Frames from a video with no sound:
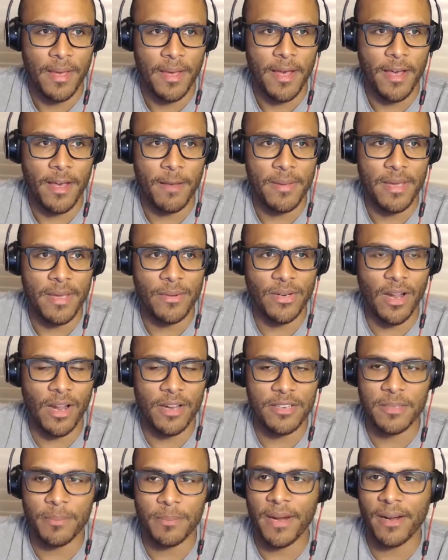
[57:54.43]
Um, in
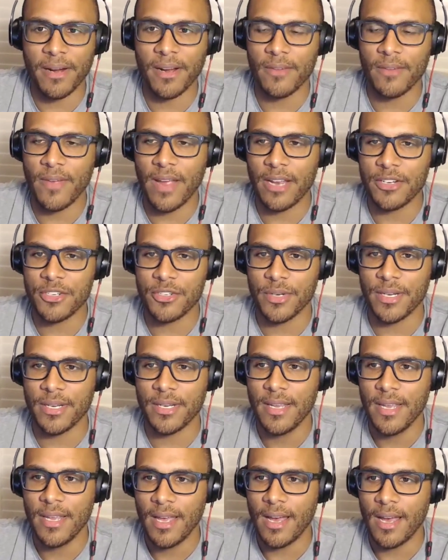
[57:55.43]
regards to barrier of
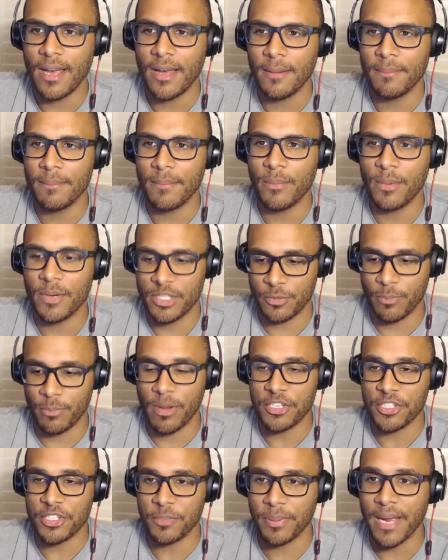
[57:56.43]
entry, uh, which is
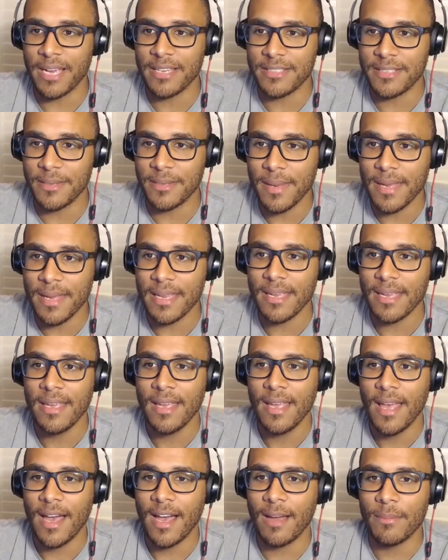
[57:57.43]
much surprise to me,
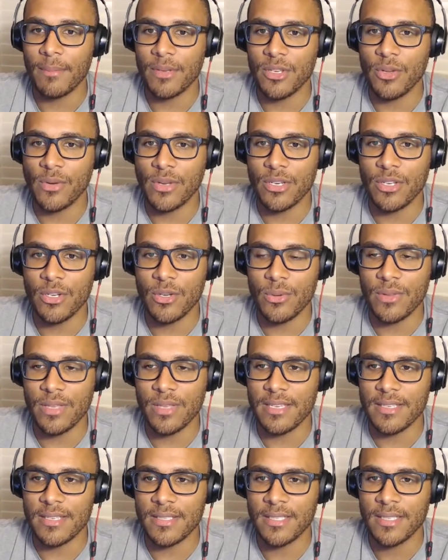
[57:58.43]
um, you can do
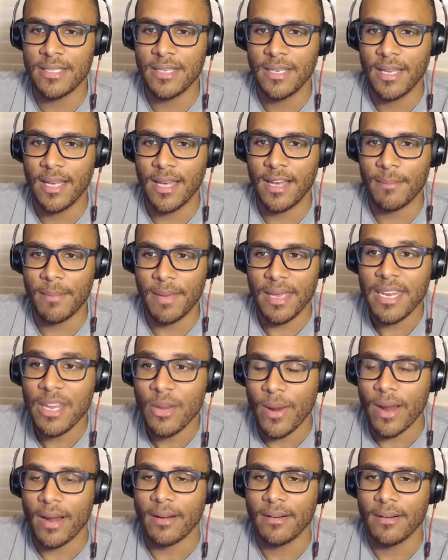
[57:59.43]
these um,
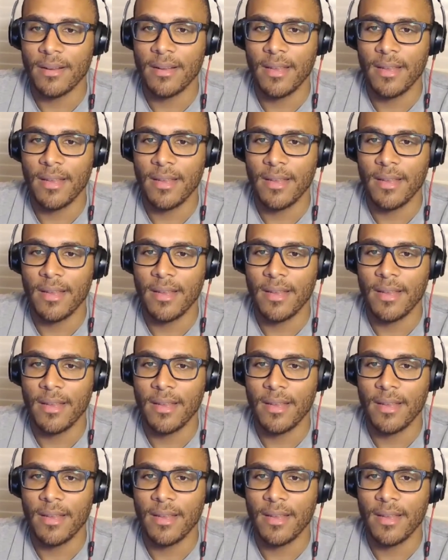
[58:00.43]
anywhere.